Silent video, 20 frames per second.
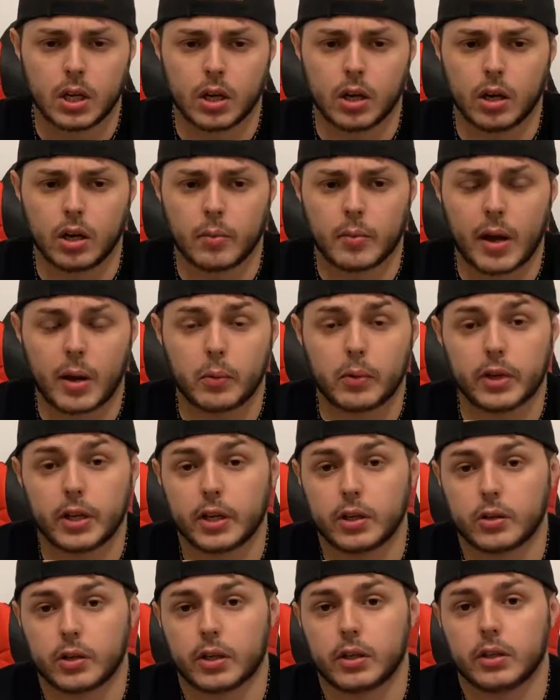I went
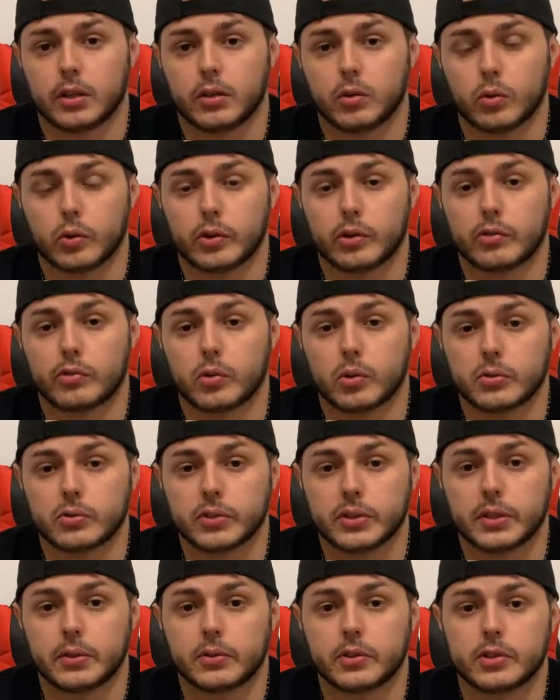ahead and I ordered 4
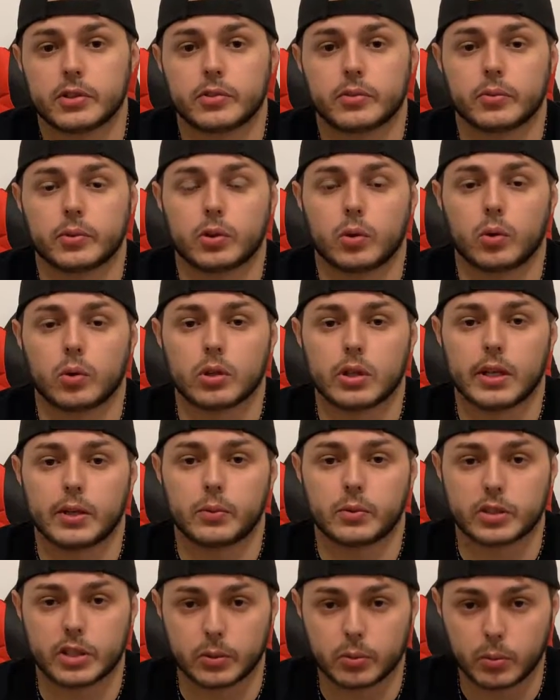flavors from the Gold
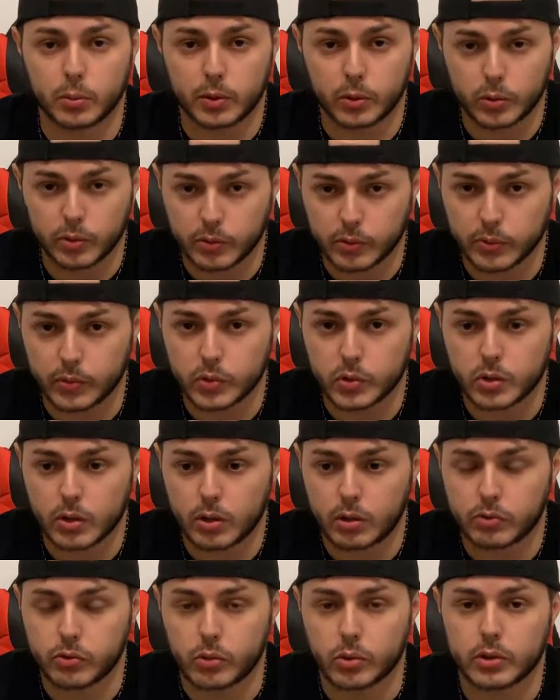line, which I will be doing reviews
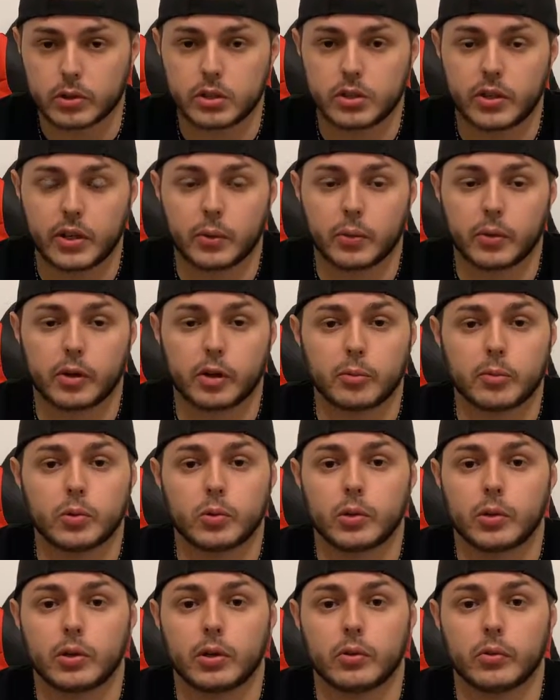on all 4. Today we're going to
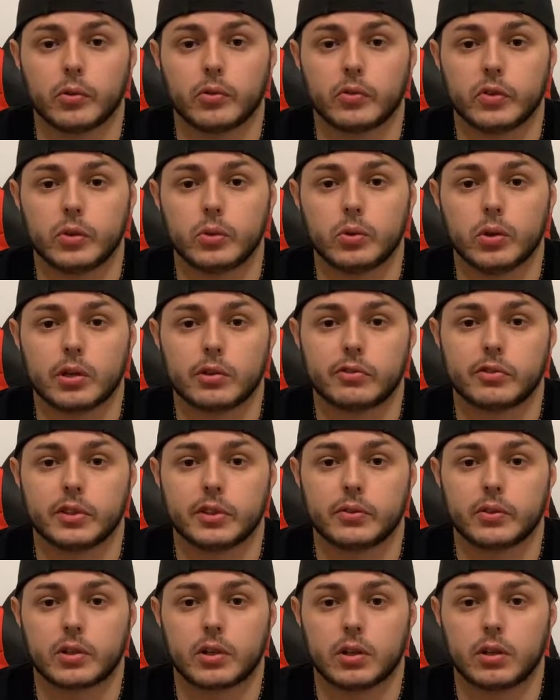be doing a review on a
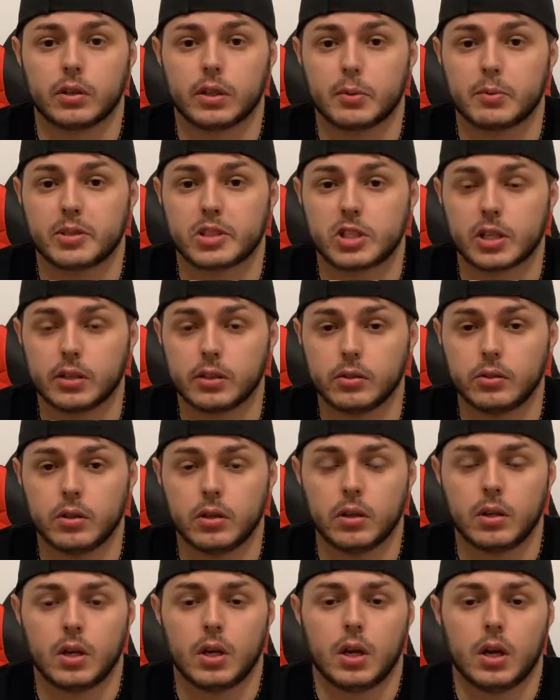flavor called Limoncello.
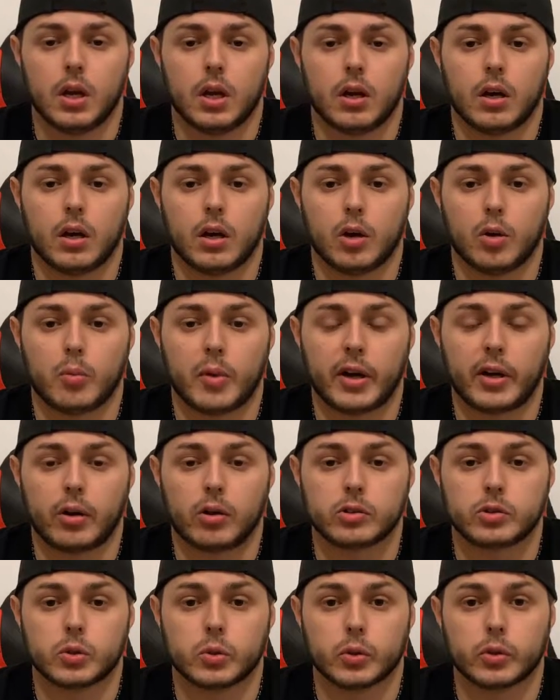I
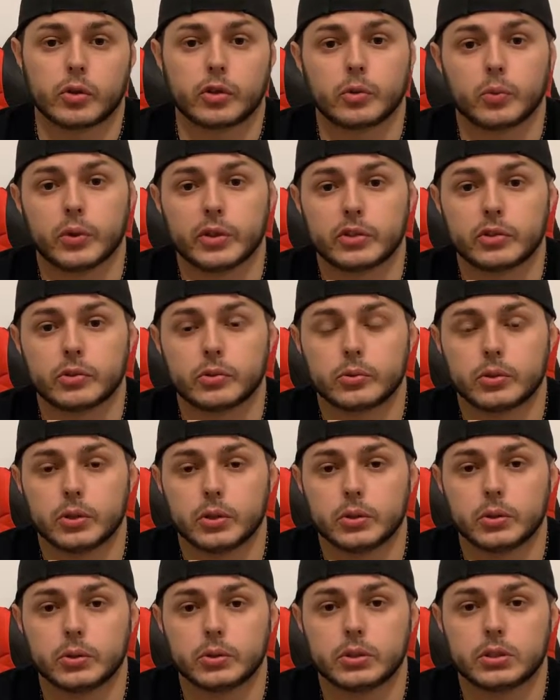also ordered Winter
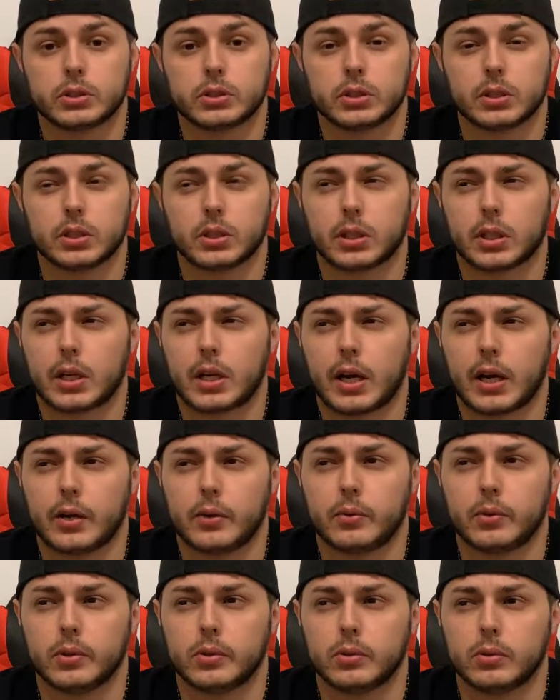Rose,
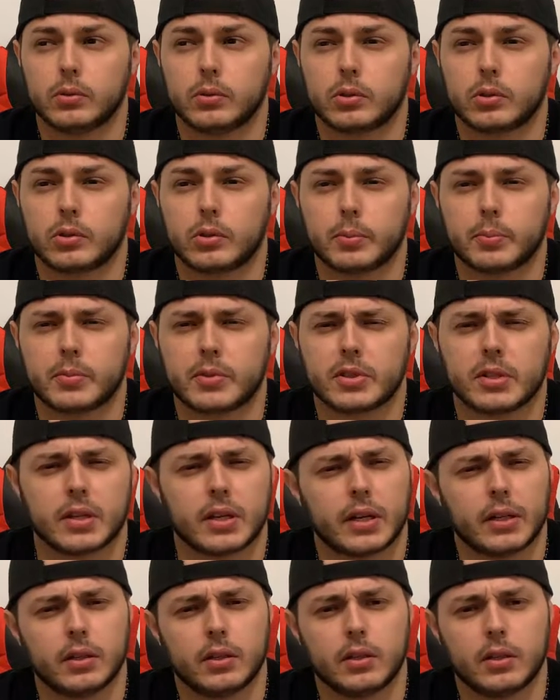Cairo
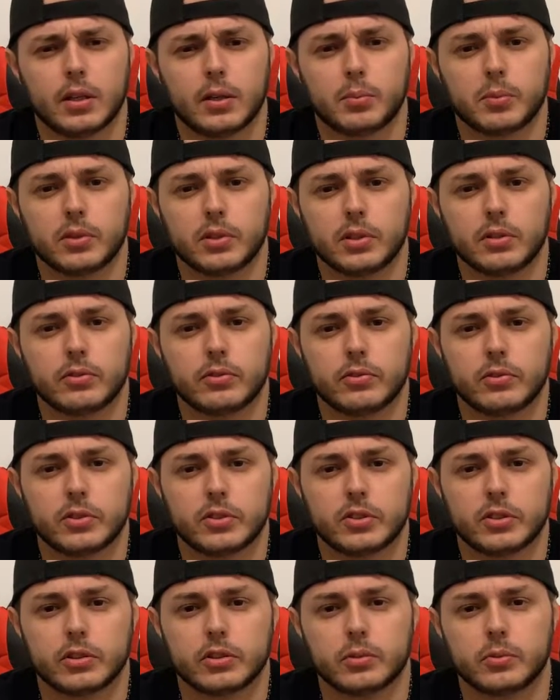Kryptonite, I believe
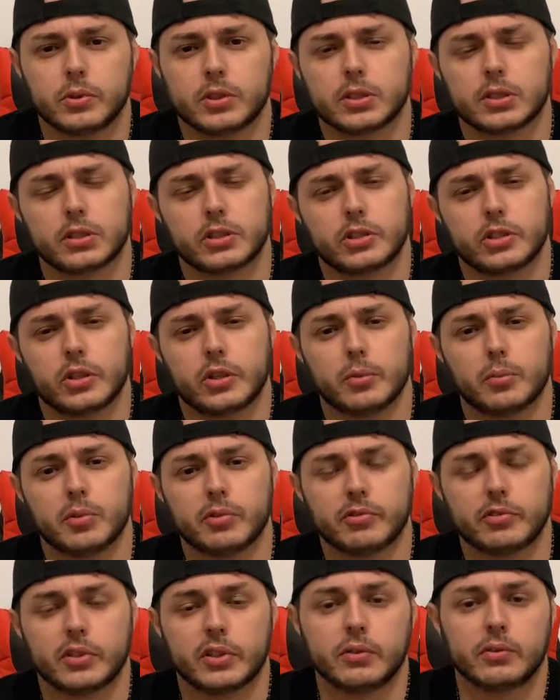is the other one. It's like a cherry
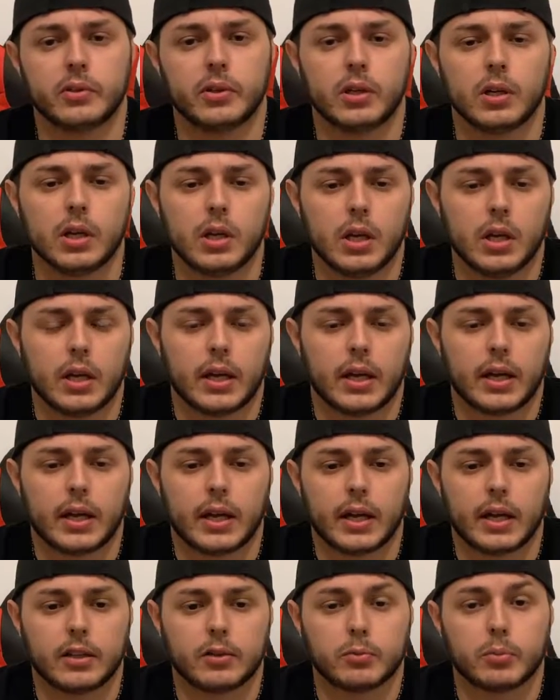mint flavor,
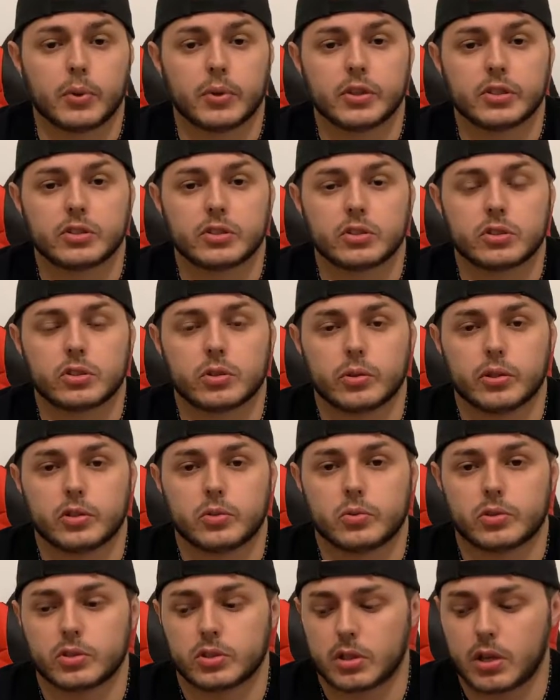and Barista's
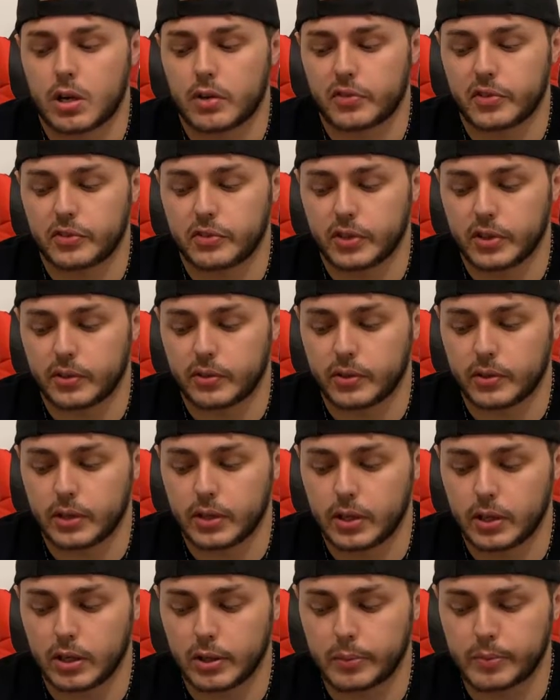Choice, which is a coffee flavor.
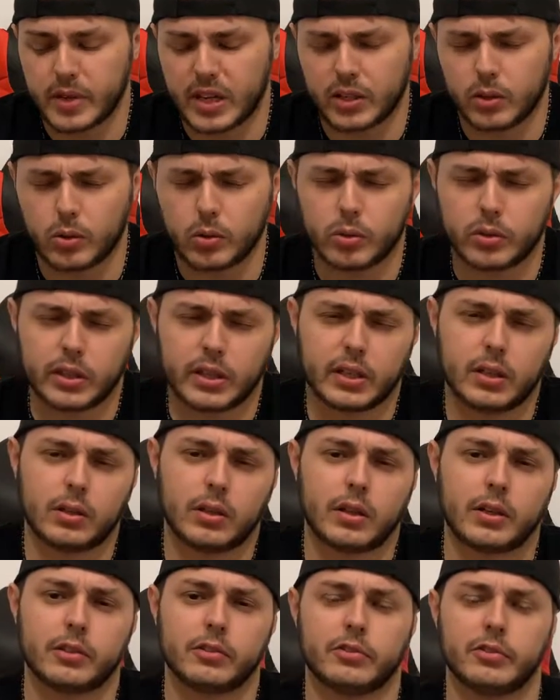I know that a
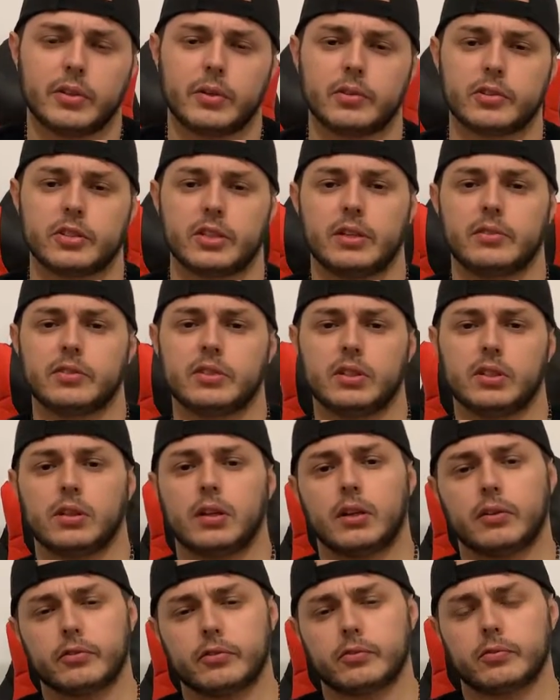lot of the flavors that I've seen
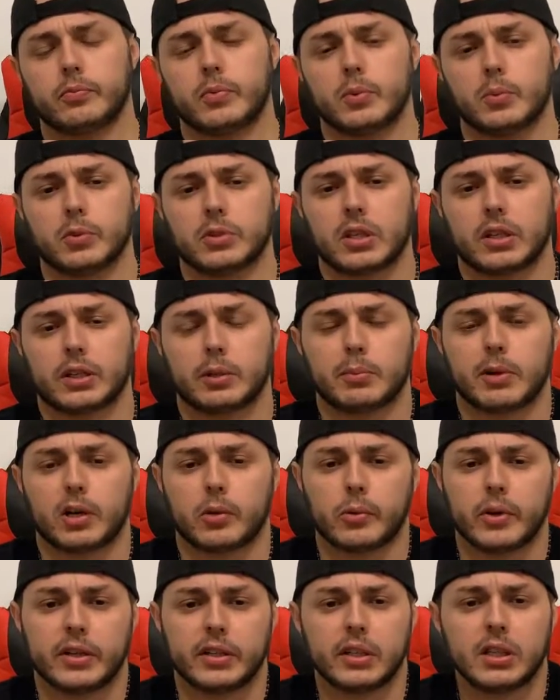a lot of people talking
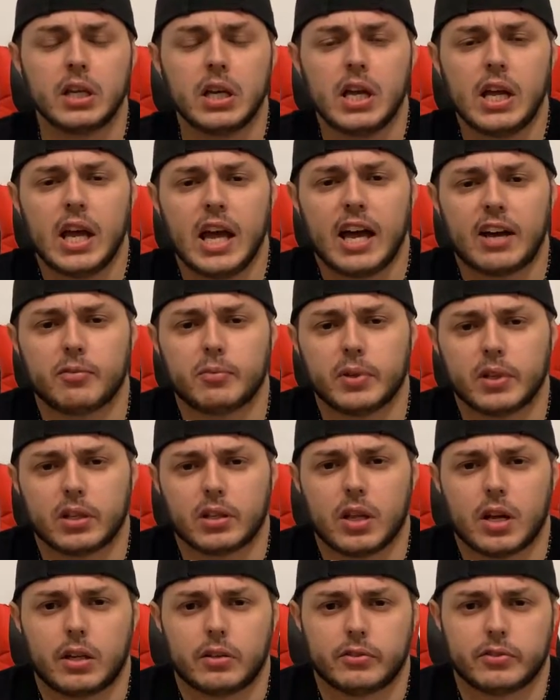about on Reddit have been
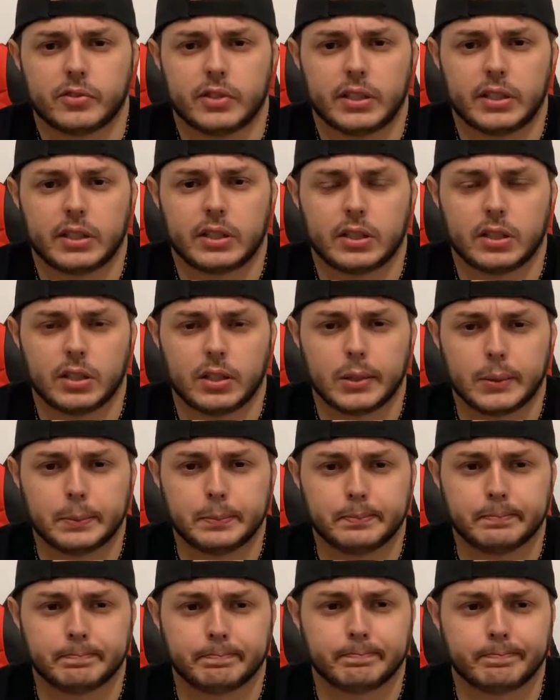a lot of like
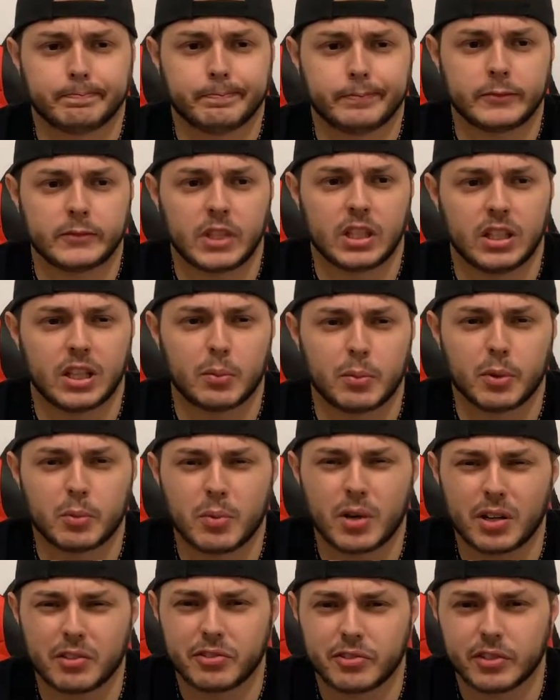
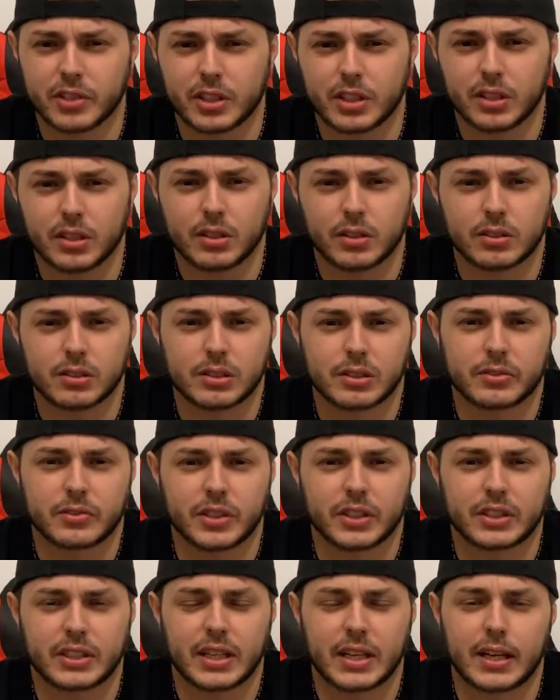lemon muffin, stuff
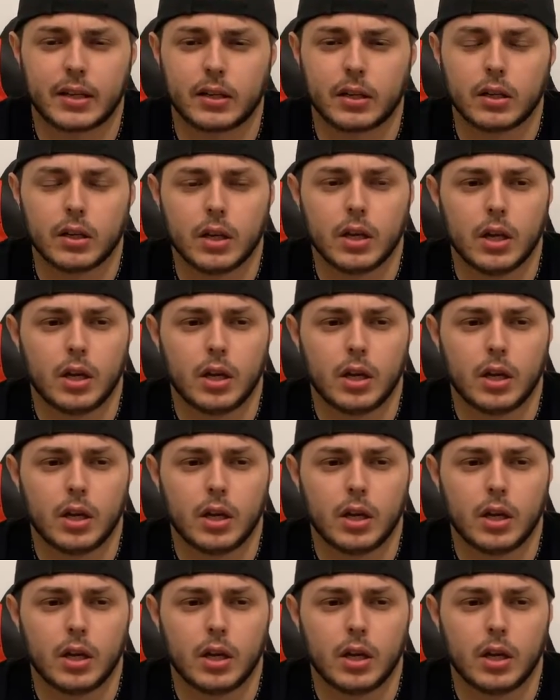like that.